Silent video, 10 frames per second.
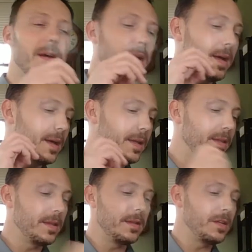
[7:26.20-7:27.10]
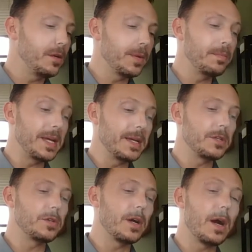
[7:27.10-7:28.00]
Uh, the human
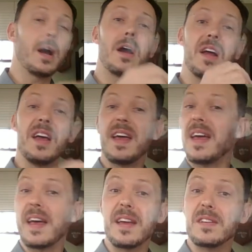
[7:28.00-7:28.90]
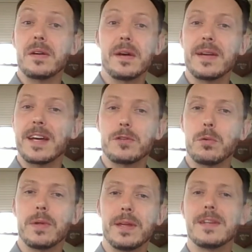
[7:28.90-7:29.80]
beings are, and our
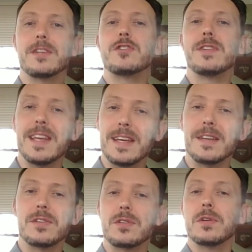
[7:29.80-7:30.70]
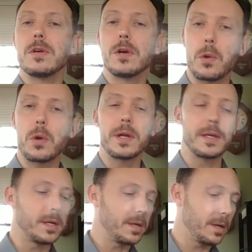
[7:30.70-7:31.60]
natural condition is,
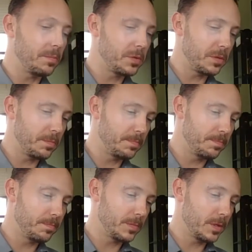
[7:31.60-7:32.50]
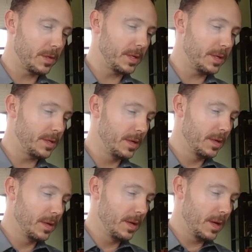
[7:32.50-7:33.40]
according to Hobbes, right?
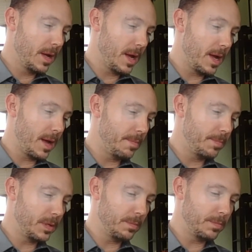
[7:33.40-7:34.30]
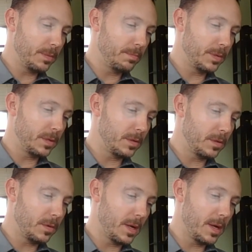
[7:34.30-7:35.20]
Um, uh,
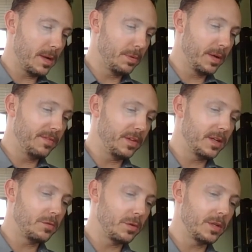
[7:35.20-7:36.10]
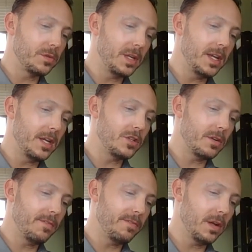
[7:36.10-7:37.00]
uh, uh, briefly introduce
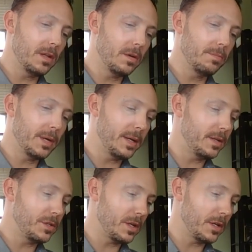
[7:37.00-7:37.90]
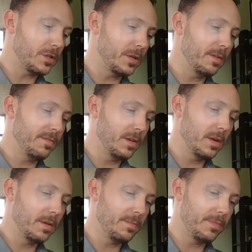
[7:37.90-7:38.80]
each, followed by a discussion of, uh,